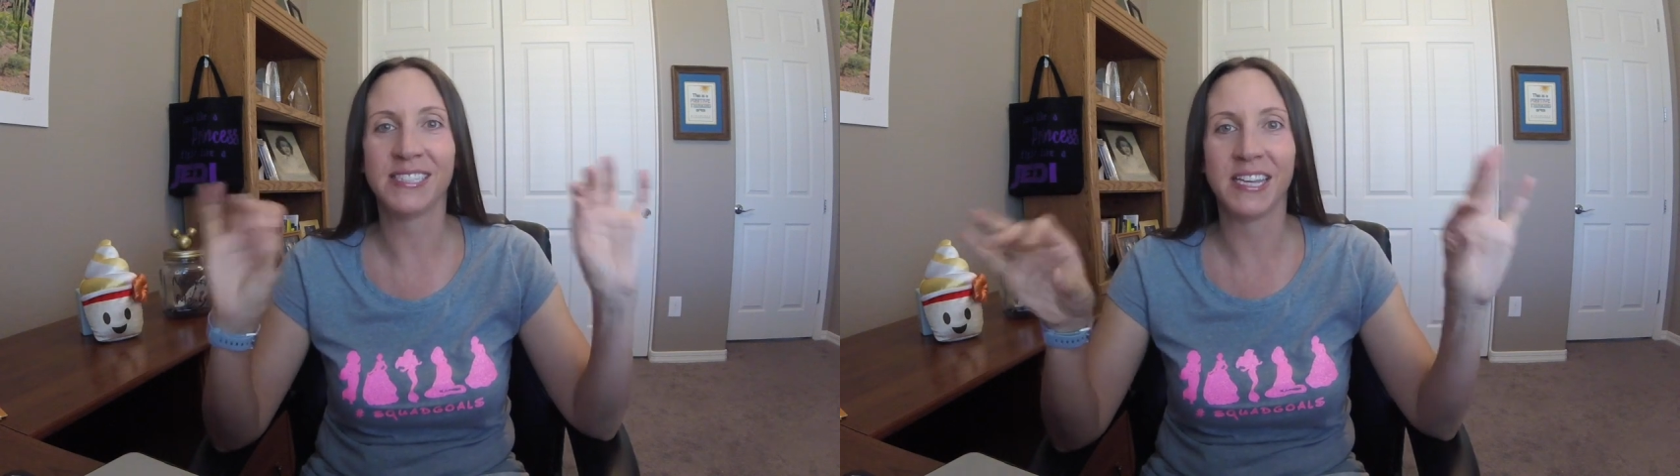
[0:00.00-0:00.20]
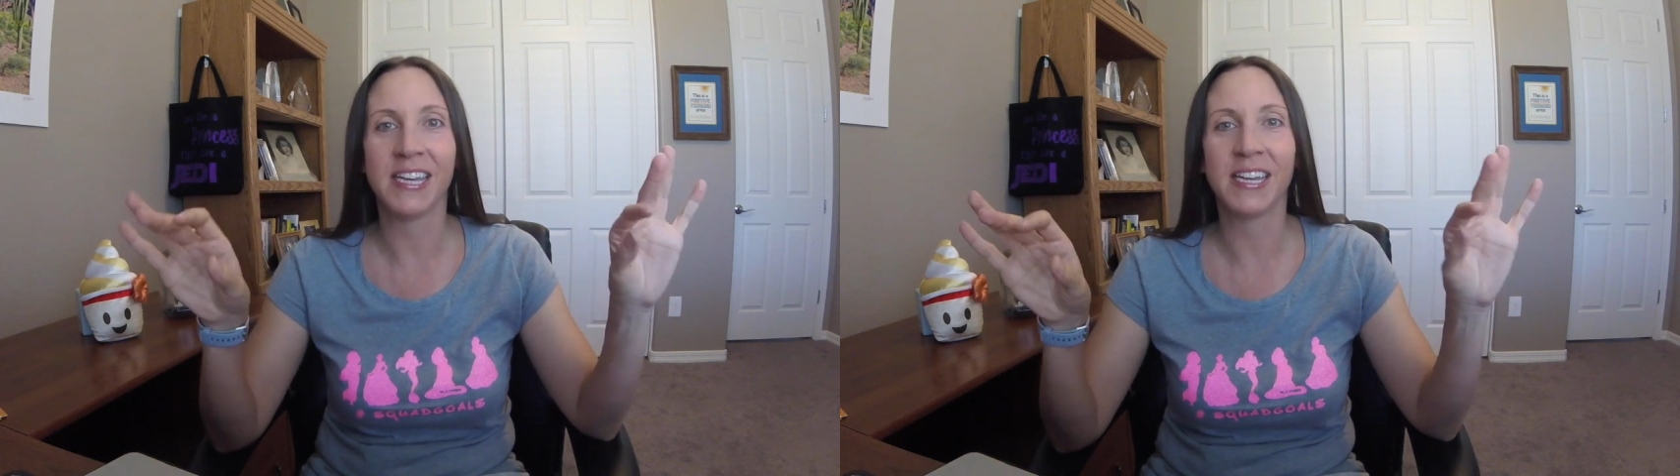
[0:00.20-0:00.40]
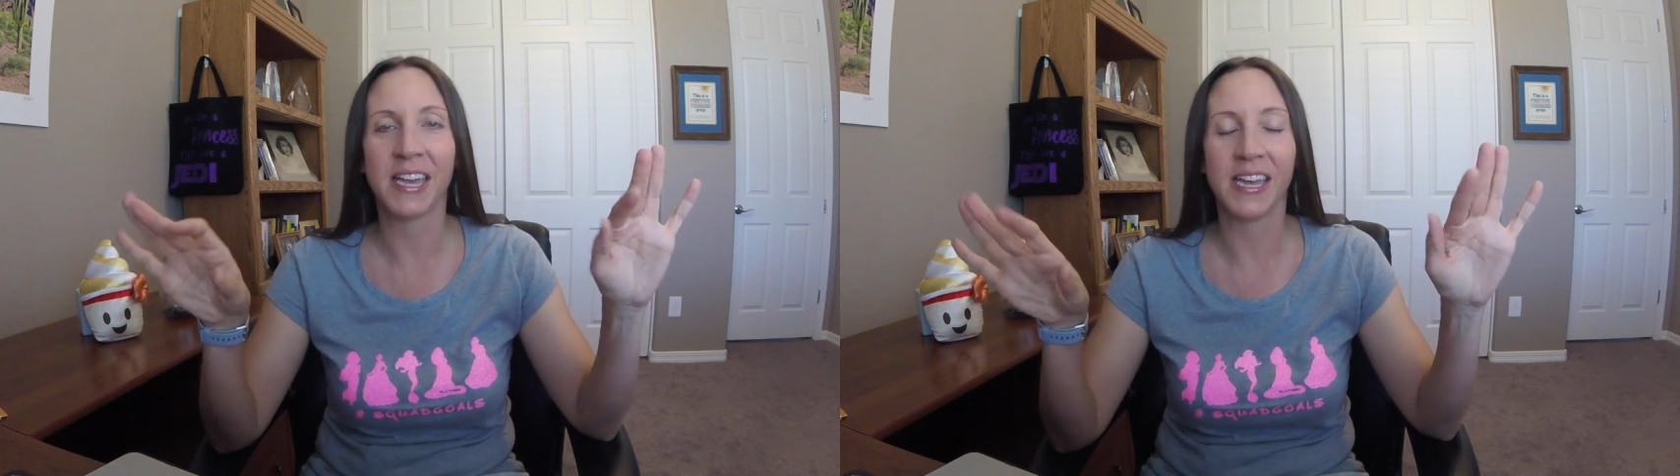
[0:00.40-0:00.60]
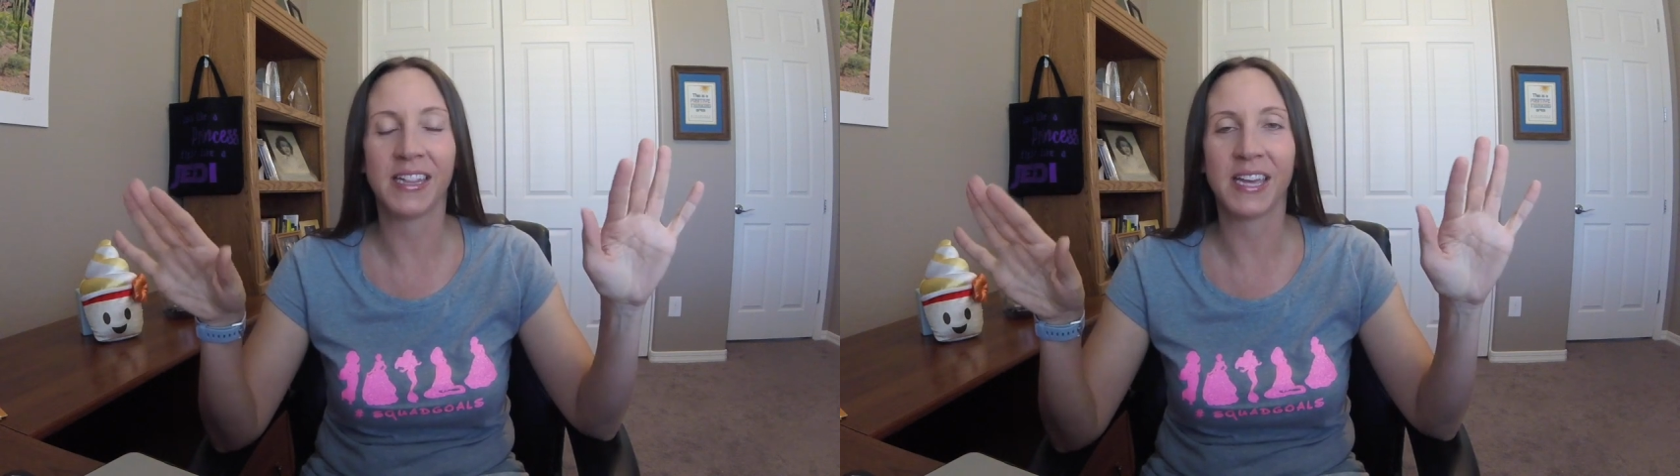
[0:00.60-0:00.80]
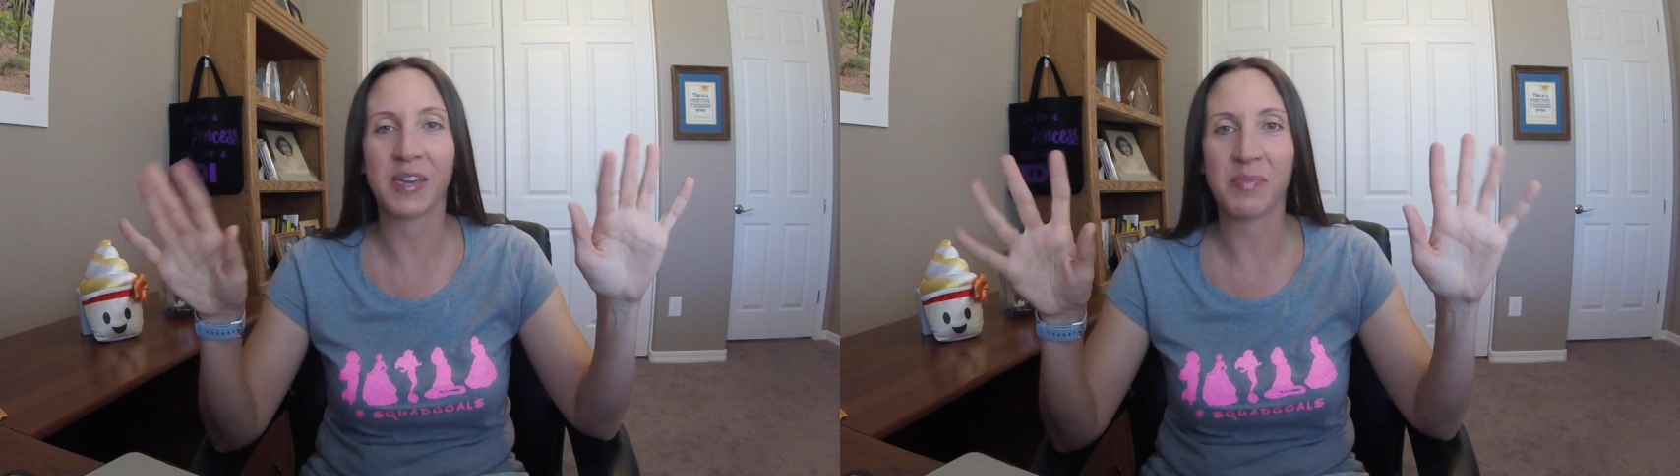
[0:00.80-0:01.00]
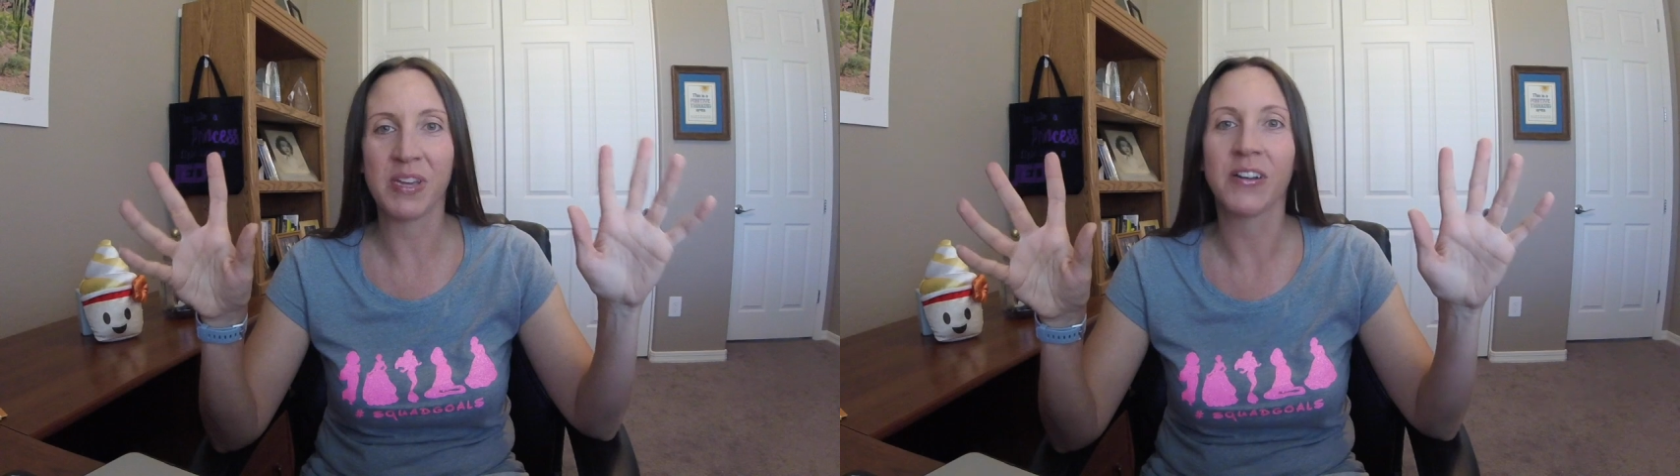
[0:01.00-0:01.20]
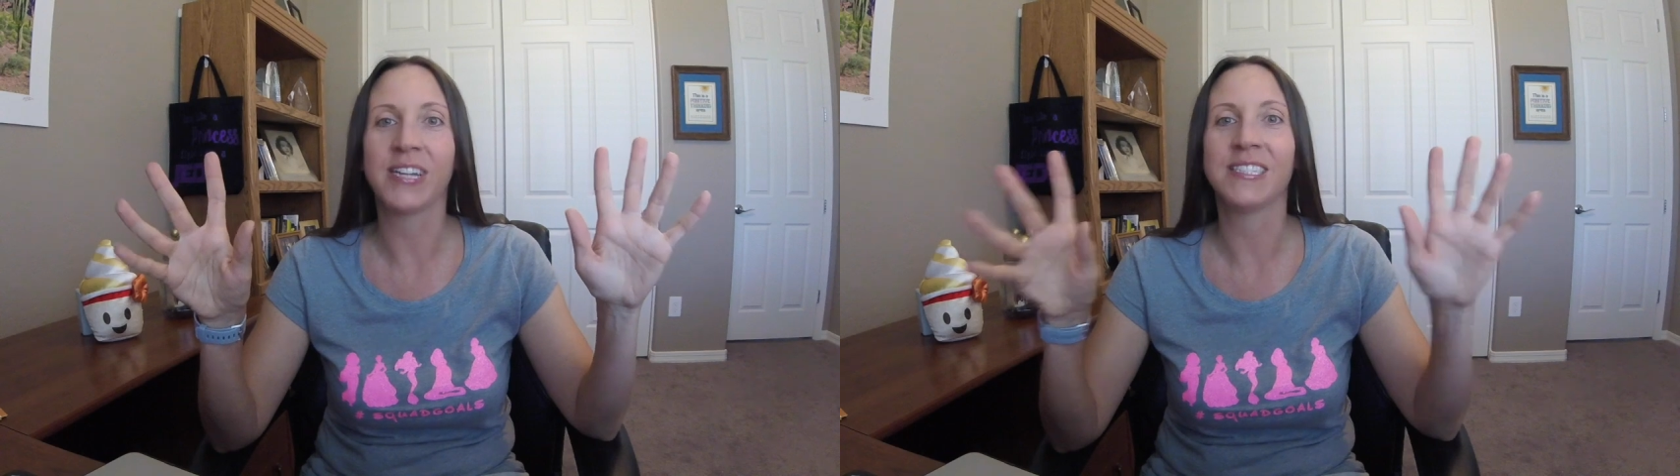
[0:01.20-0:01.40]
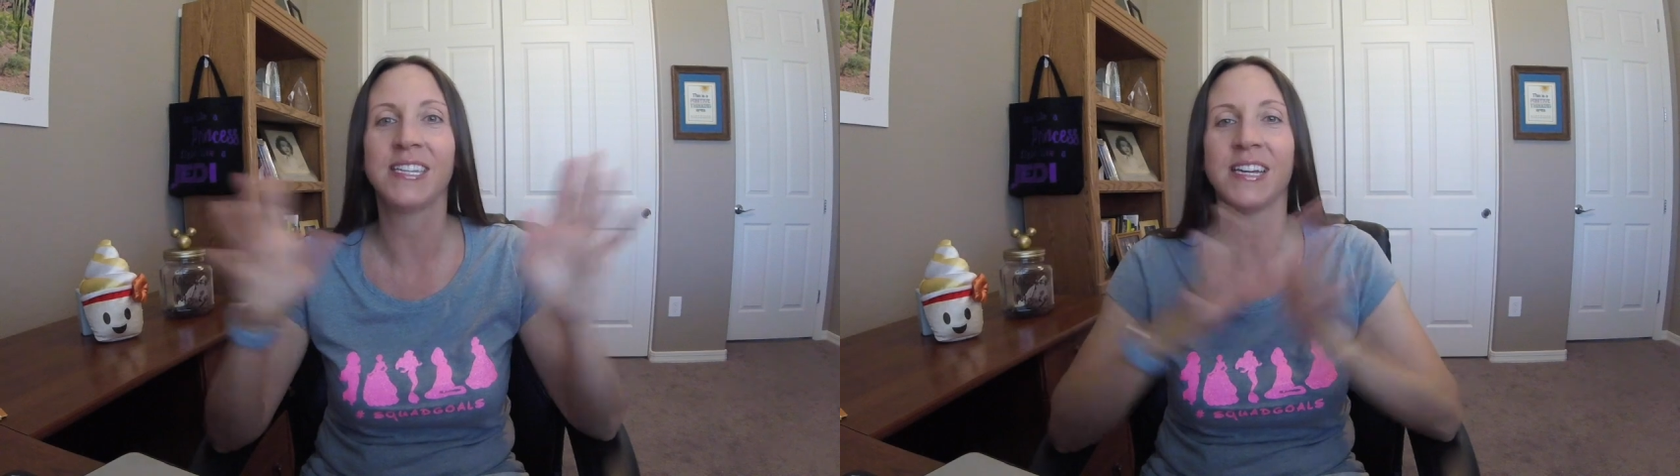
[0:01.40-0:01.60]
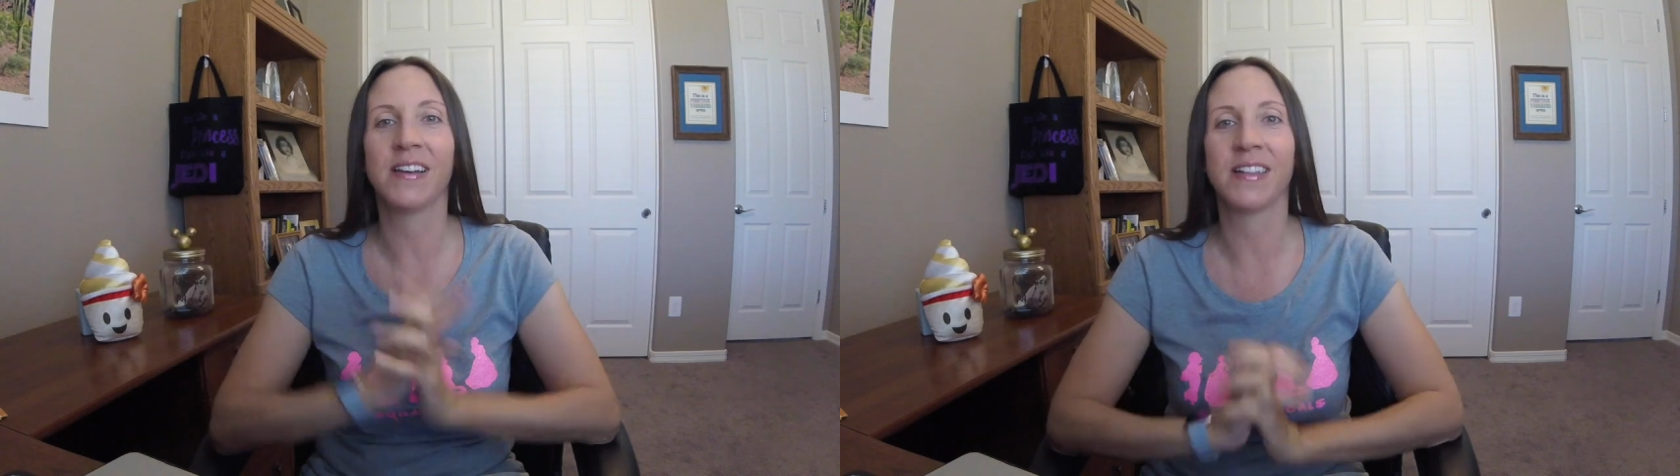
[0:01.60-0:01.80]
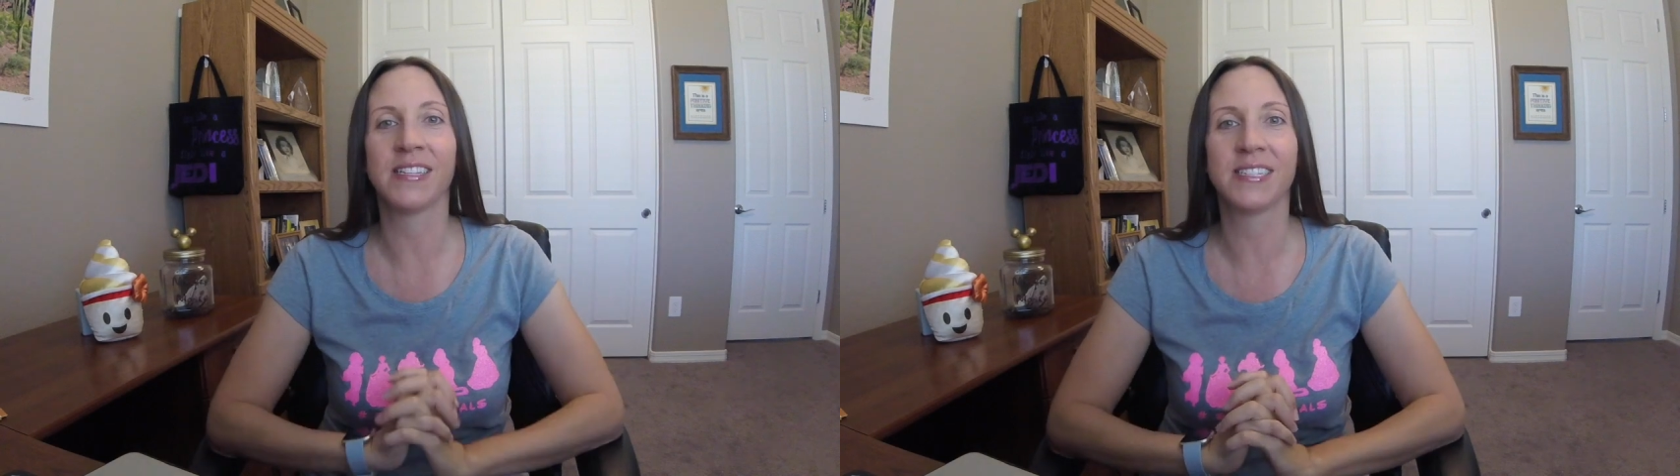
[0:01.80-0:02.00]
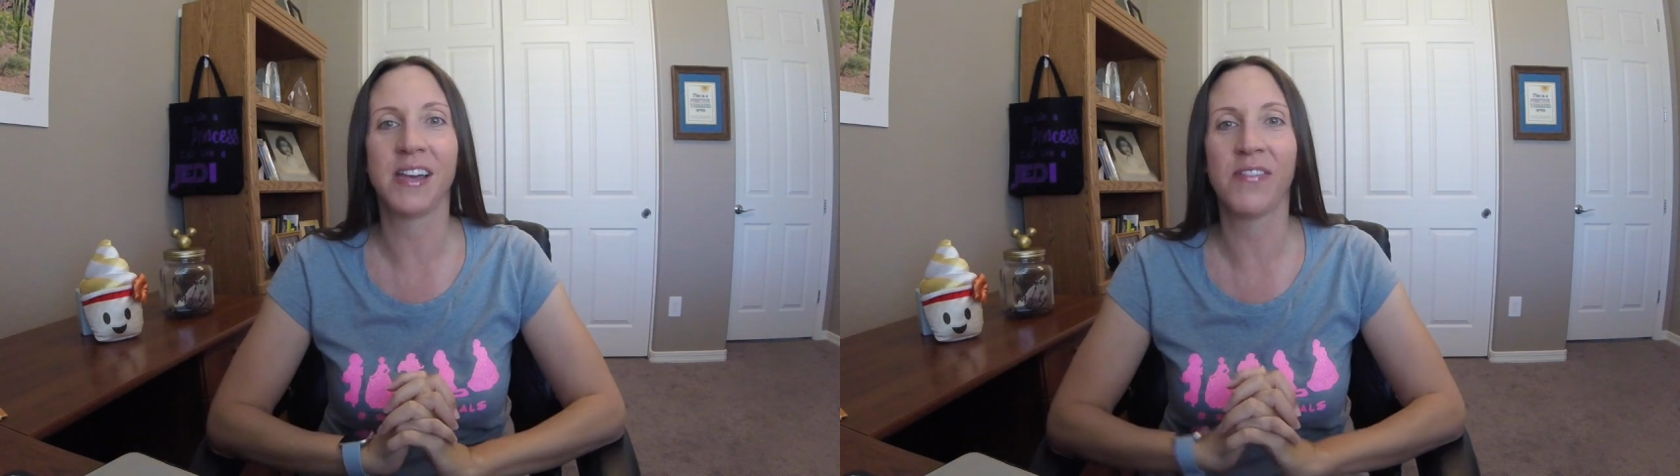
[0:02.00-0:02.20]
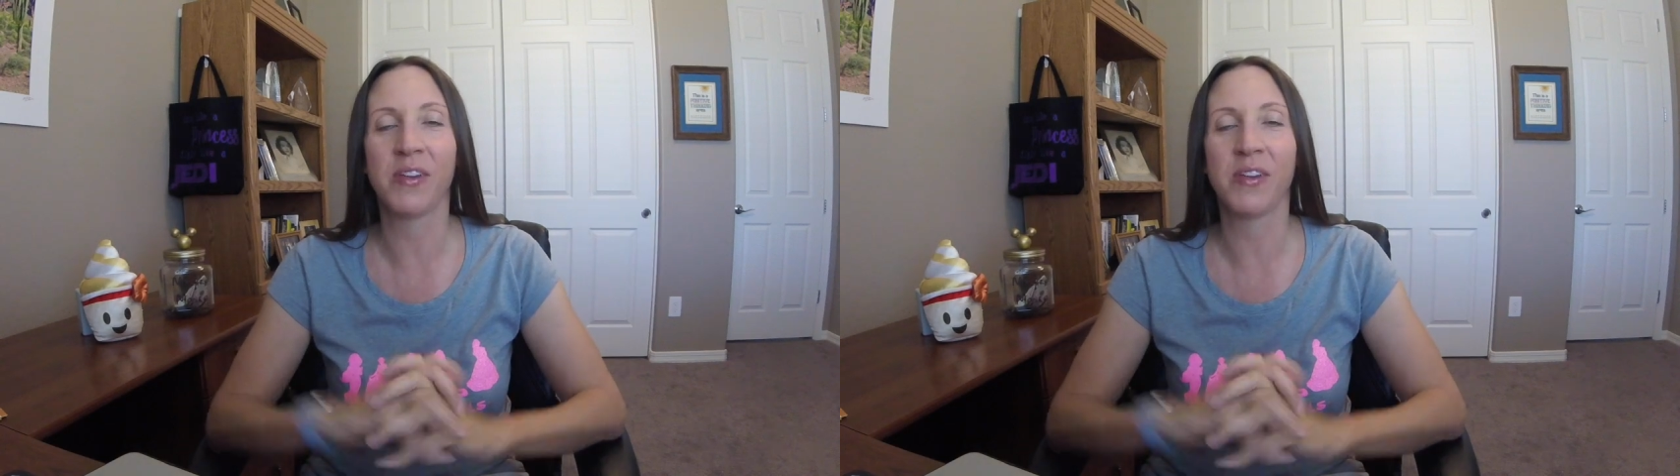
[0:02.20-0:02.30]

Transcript: sing and like be crazy and all that stuff.